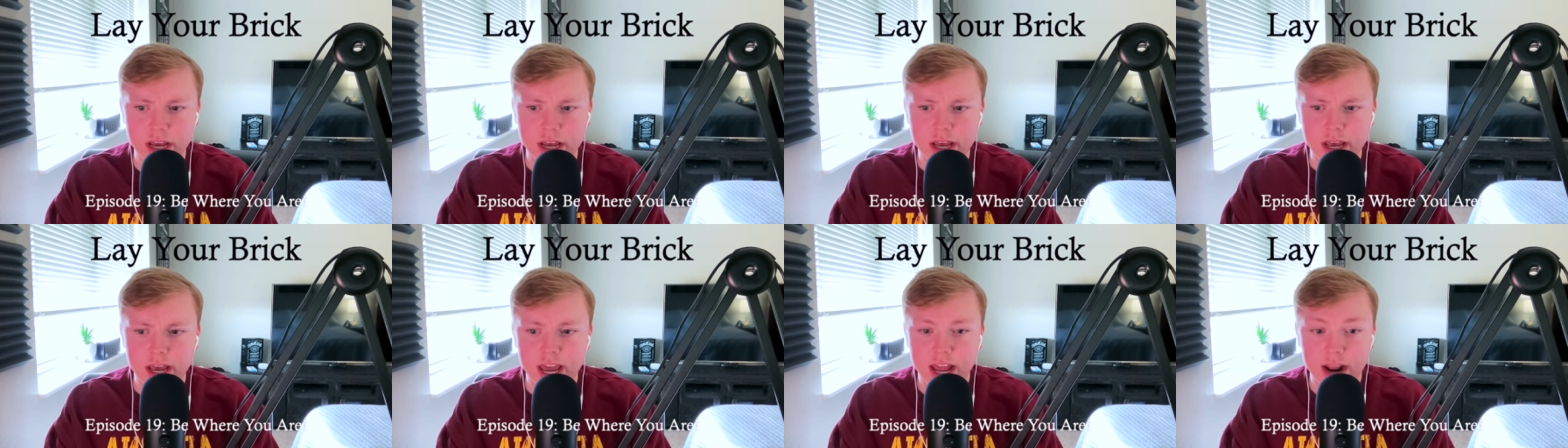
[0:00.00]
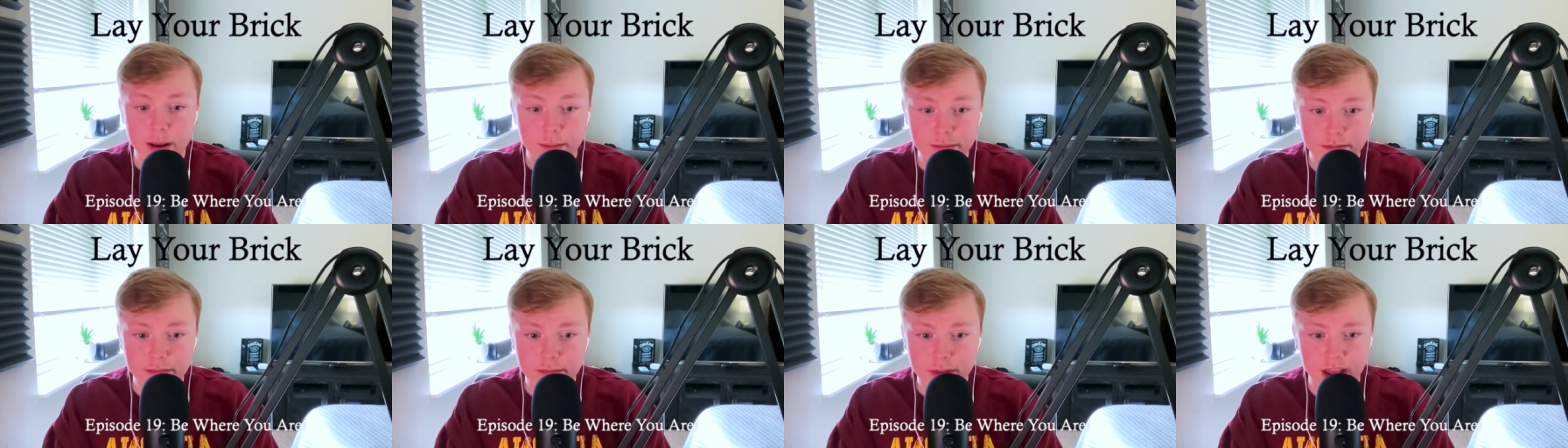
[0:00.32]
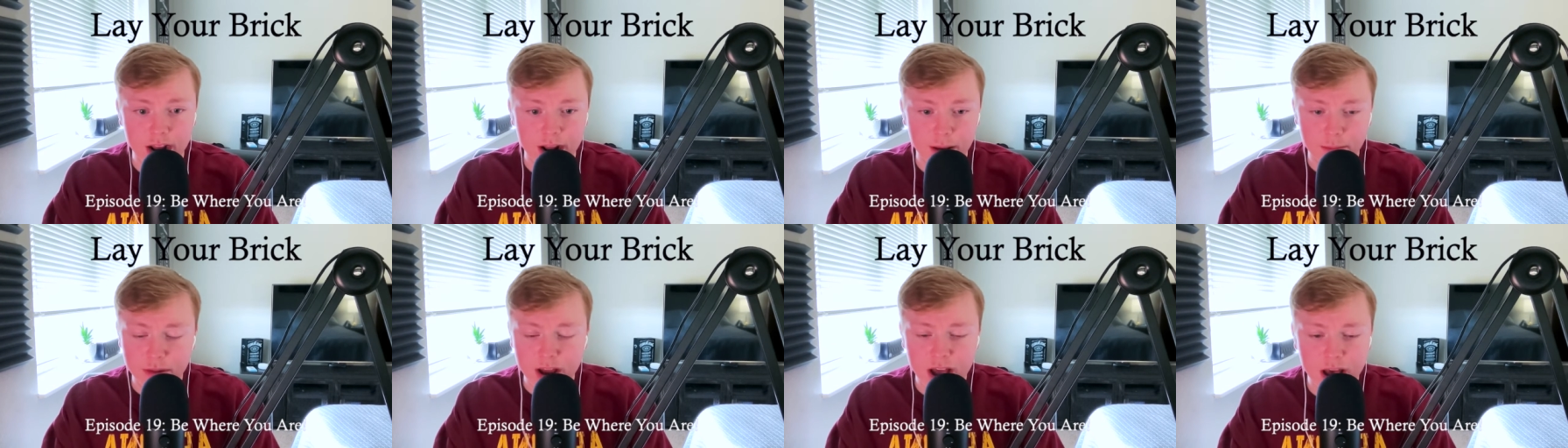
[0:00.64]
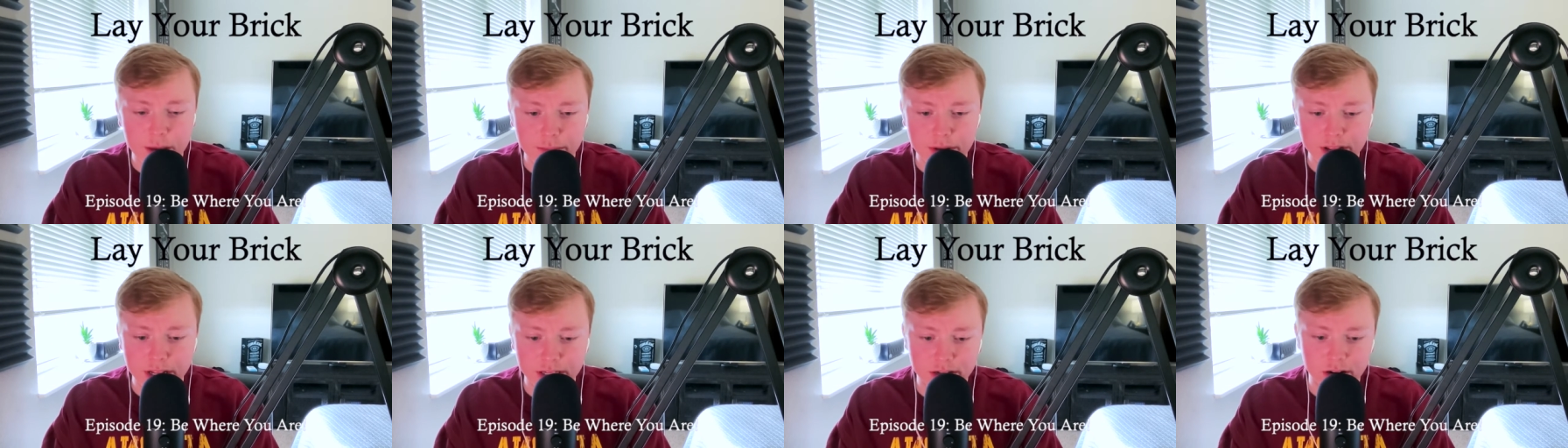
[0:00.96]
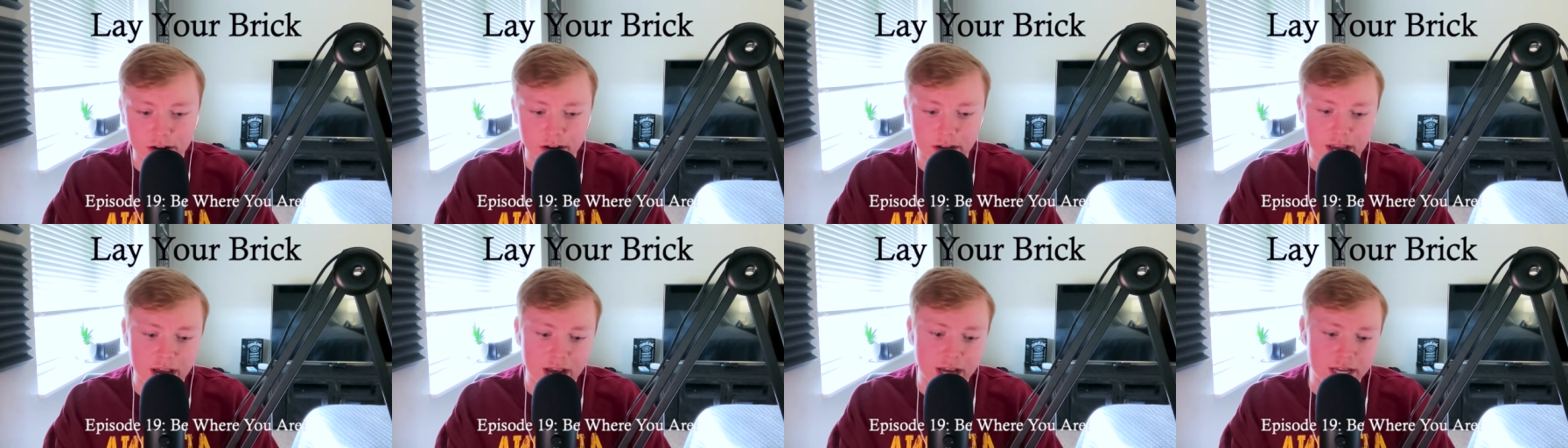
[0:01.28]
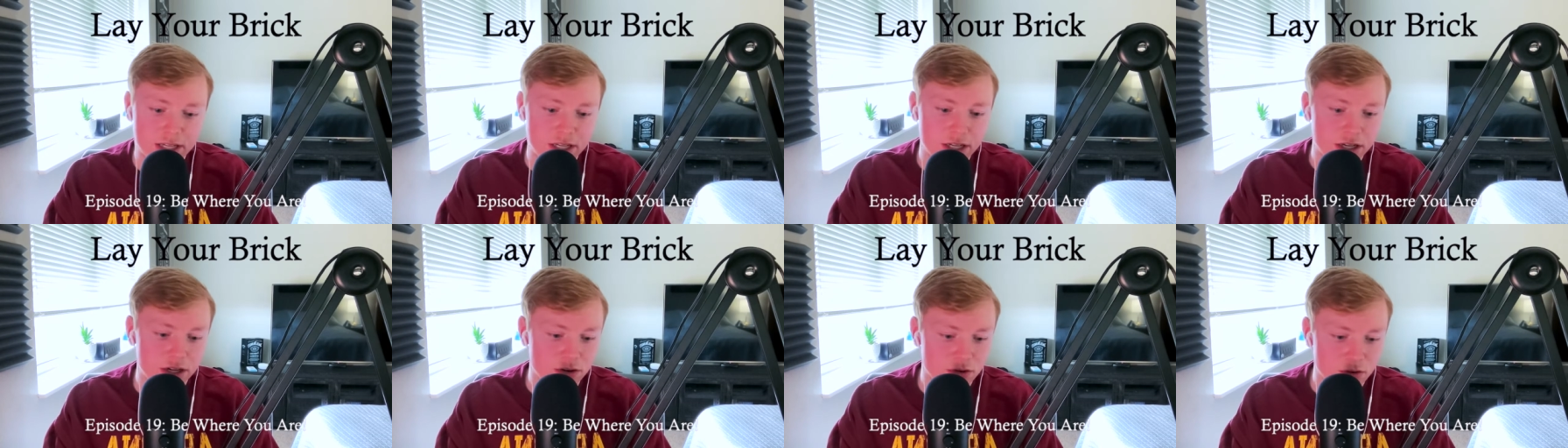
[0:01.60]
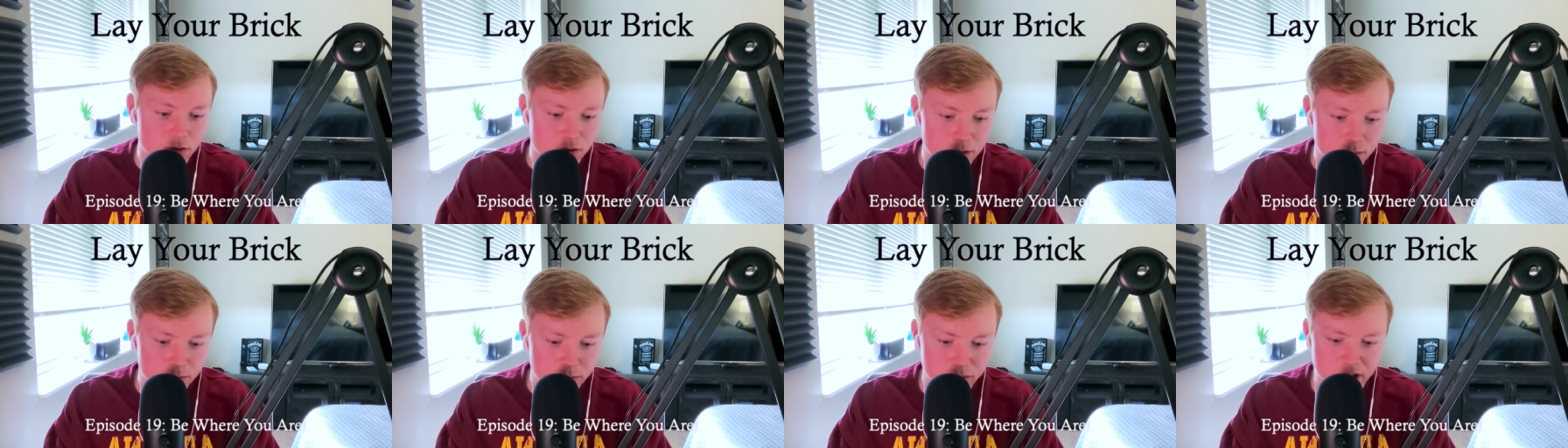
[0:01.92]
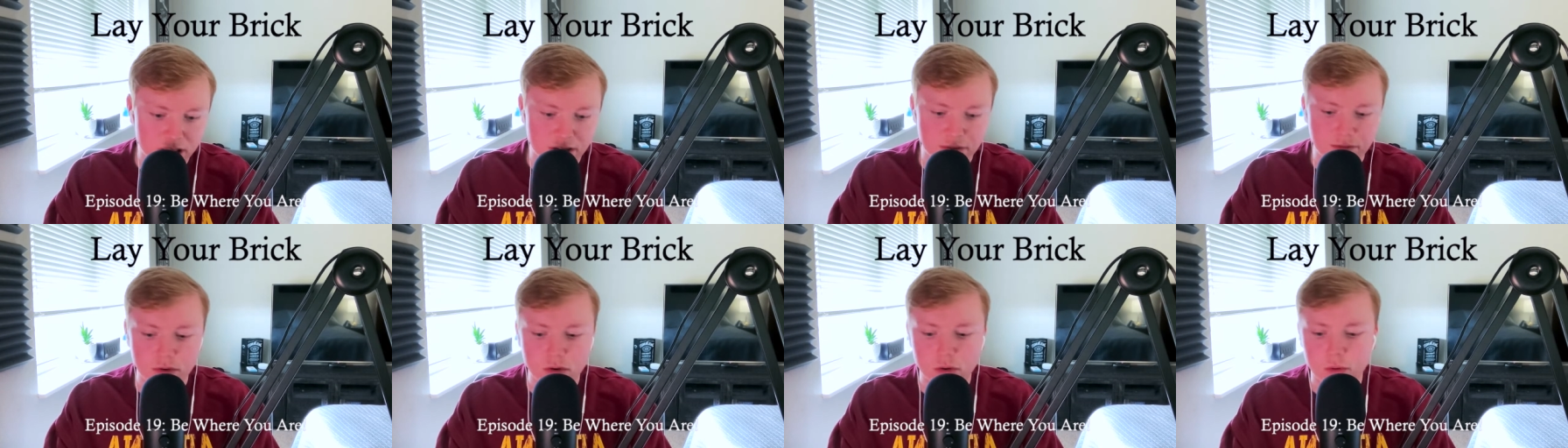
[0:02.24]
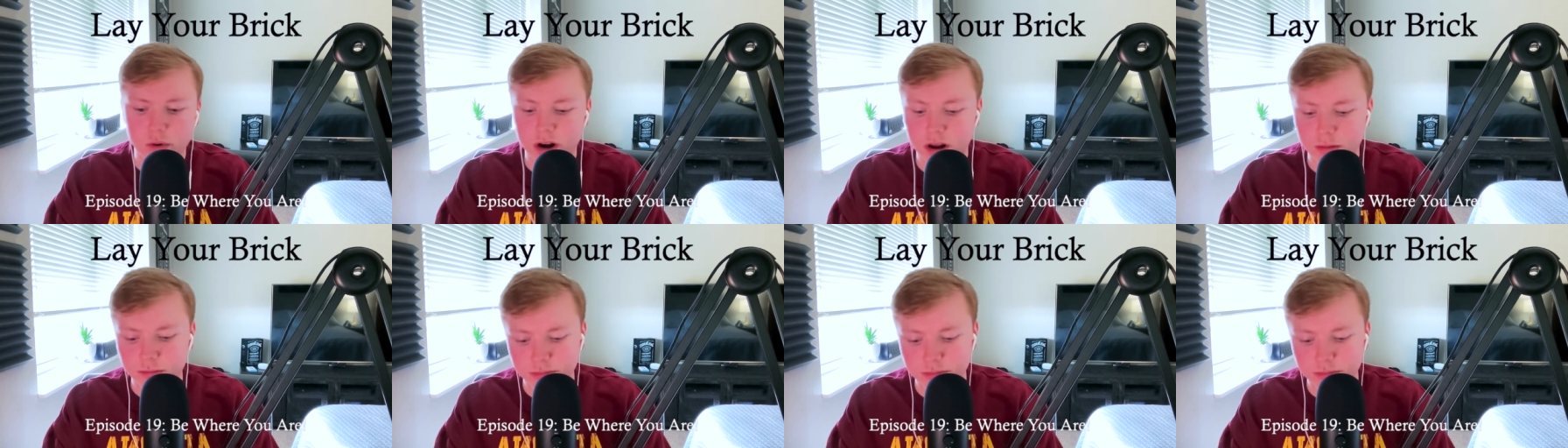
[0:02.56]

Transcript: And I'm and I'm not being sarcastic or playful when I'm